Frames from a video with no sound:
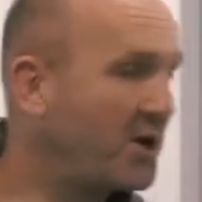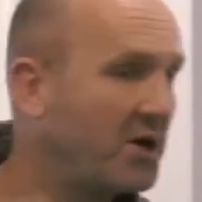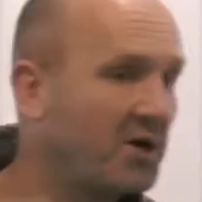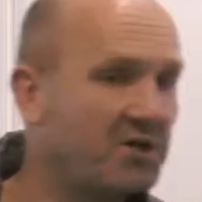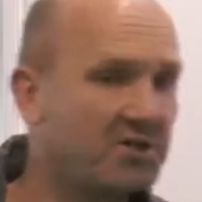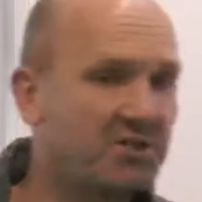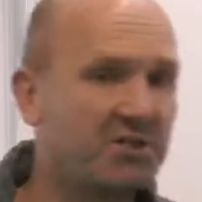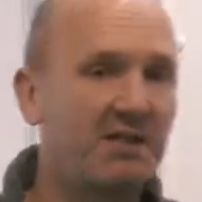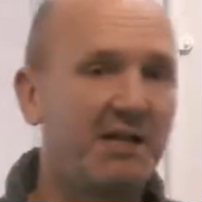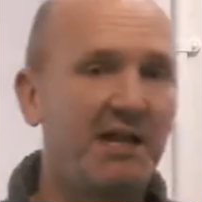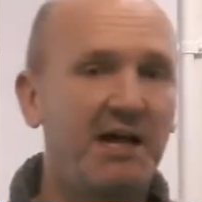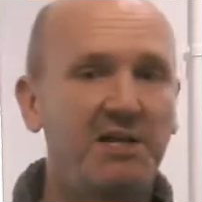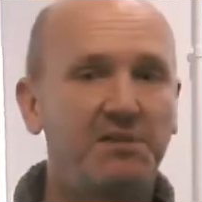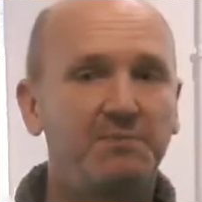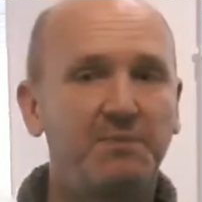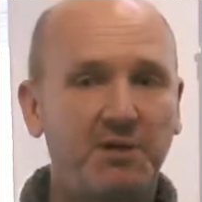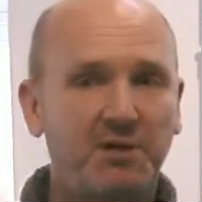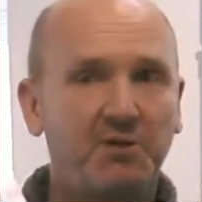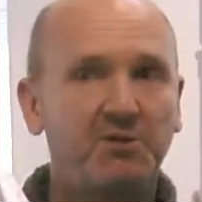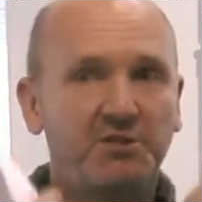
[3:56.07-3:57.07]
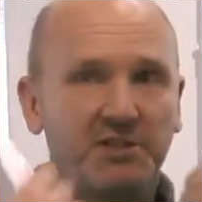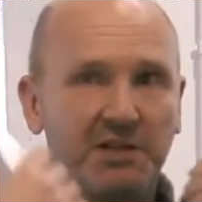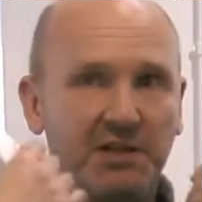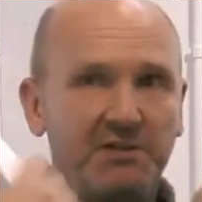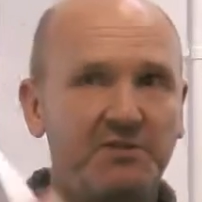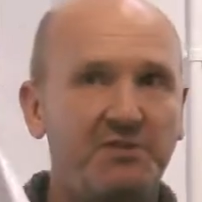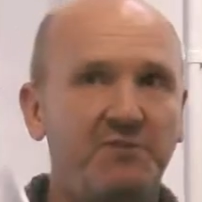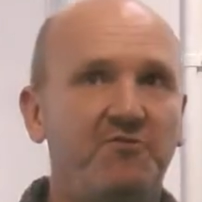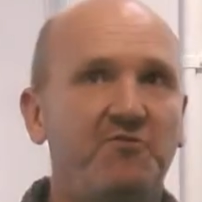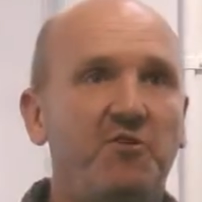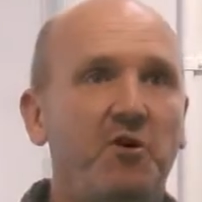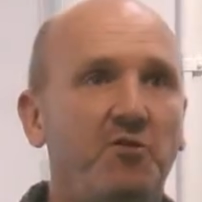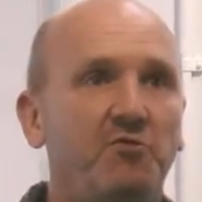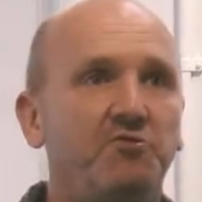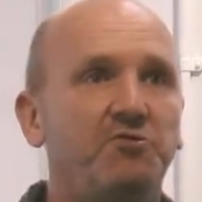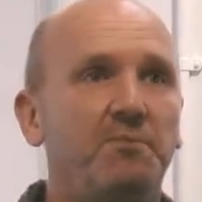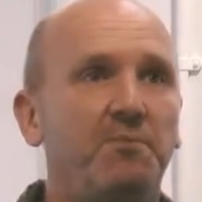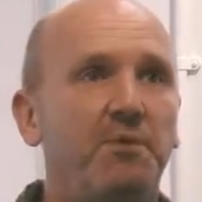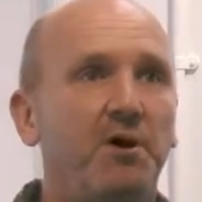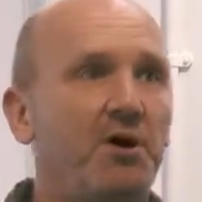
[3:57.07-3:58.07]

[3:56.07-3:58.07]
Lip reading: personalised because it involves a